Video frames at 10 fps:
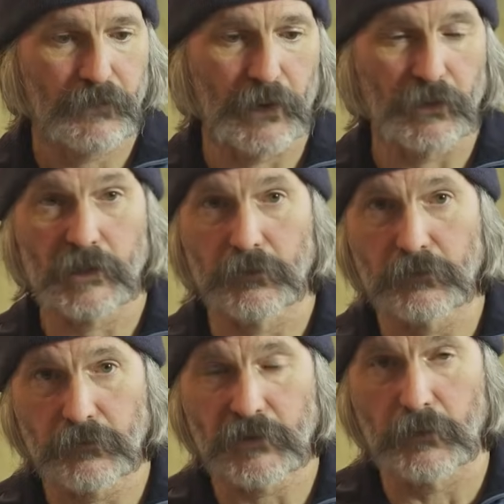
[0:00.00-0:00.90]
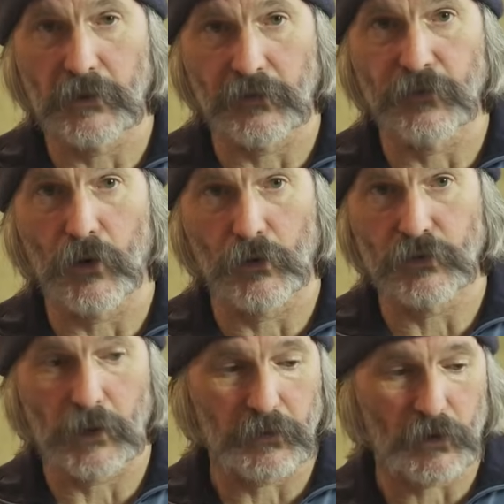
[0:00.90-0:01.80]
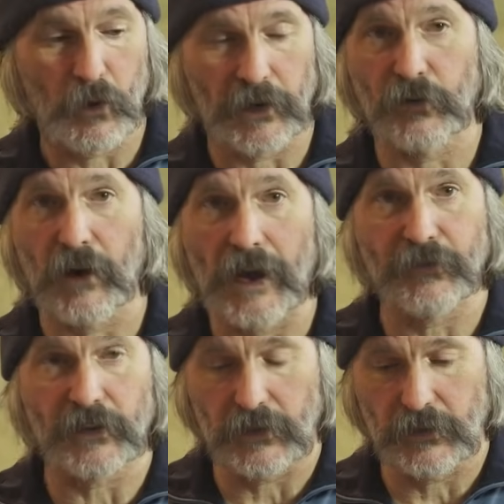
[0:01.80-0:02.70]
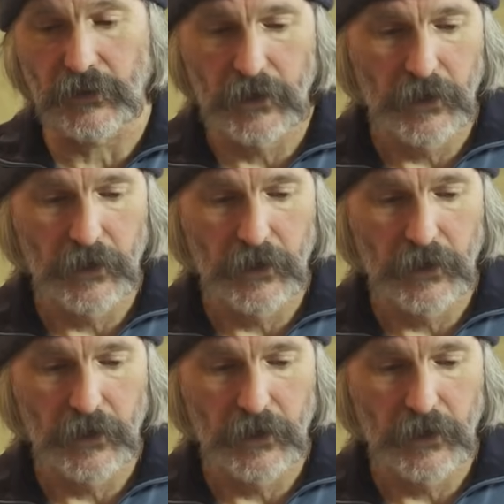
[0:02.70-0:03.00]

There were some of the photos that were quite graphic, and